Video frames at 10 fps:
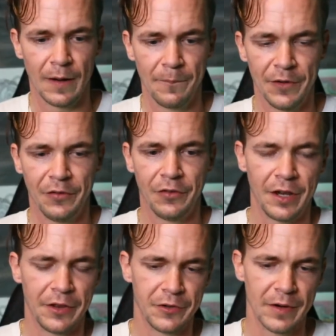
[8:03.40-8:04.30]
this is
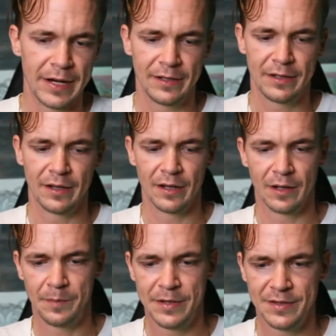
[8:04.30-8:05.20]
another great
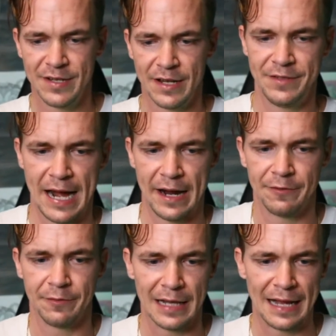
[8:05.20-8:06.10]
set of data
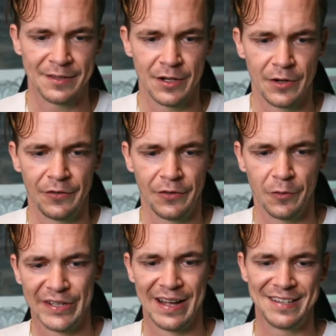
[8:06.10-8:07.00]
from Glassnode. It's the
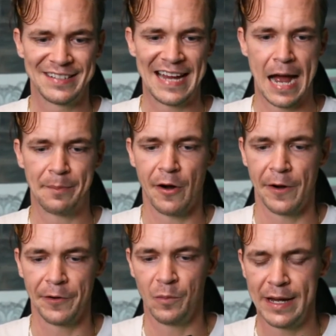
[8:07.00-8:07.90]
realized cap
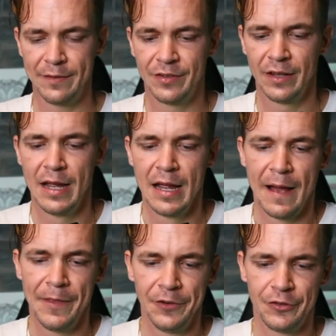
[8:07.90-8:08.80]
HODL waves.
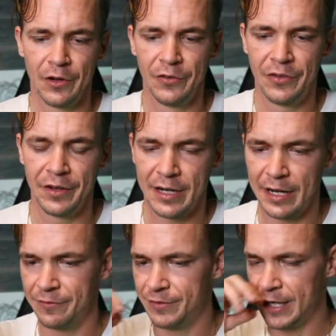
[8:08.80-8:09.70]
And this shows the
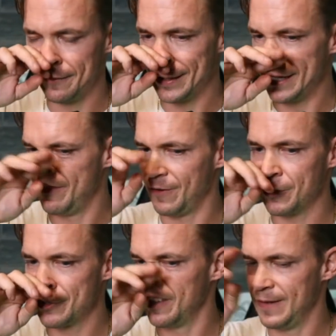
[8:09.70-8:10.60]
kind of day over day
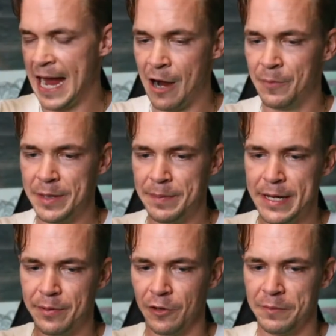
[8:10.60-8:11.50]
function of how many
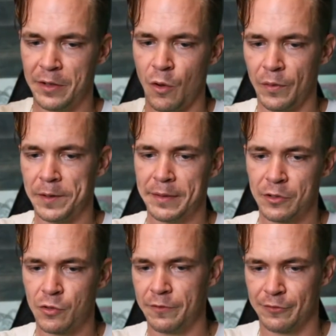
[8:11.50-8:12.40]
people have been holding
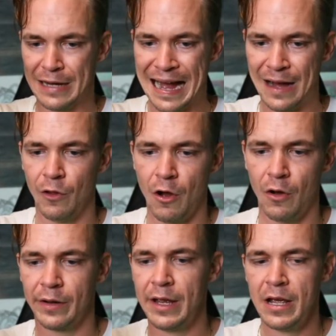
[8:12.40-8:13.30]
Bitcoin for how
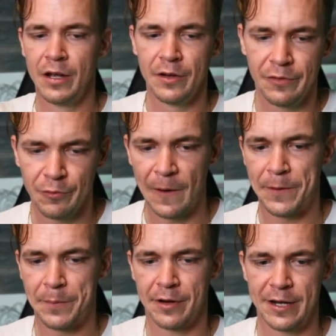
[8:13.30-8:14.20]
long throughout
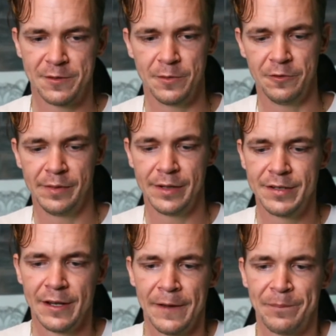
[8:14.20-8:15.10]
the price movement,
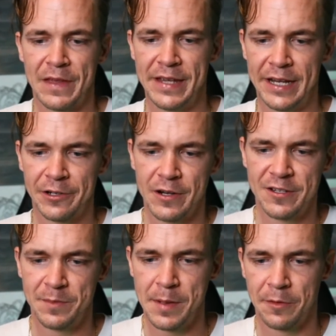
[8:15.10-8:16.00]
and the
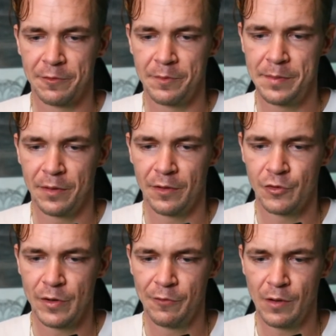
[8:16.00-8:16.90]
increase of people
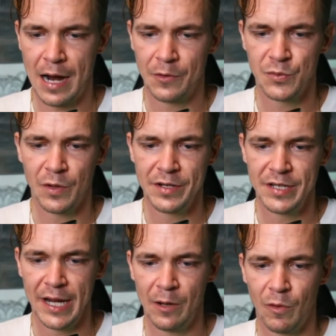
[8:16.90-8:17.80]
24 hours, 1
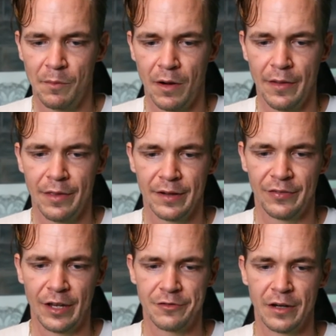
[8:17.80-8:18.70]
day, 1 month,
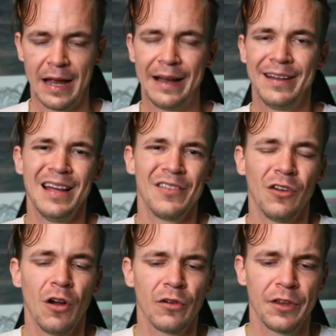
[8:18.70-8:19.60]
etc. And the
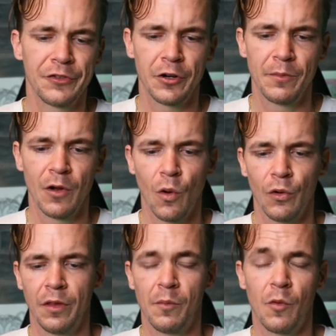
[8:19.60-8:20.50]
longer the term the
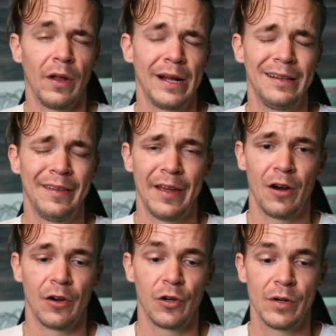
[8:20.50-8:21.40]
holder, the more likely they
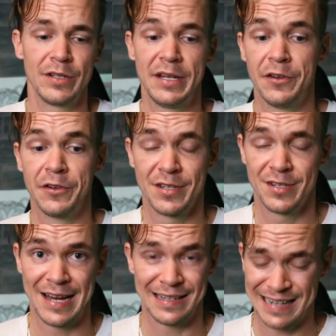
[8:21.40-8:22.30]
are going to either
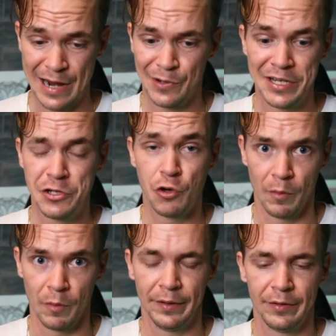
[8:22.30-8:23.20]
stay entirely
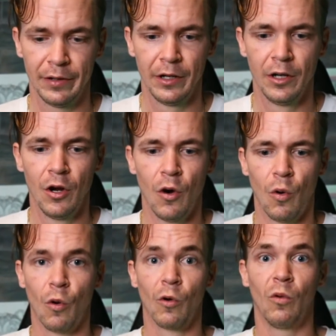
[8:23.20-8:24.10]
dormant,
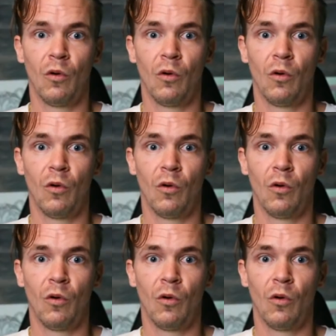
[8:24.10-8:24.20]
or